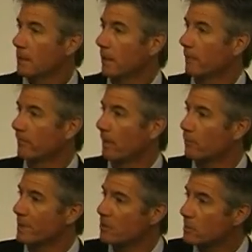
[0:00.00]
kind of
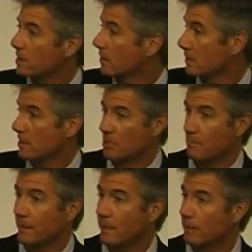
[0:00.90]
um, reducing, you know,
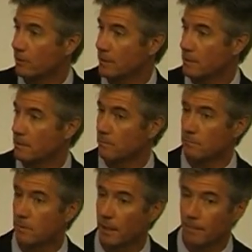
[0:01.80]
spectators
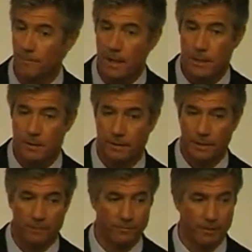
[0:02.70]
into, um, you know,
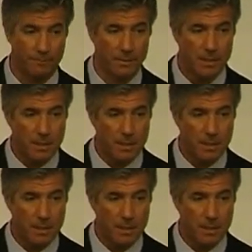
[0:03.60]
kind of um,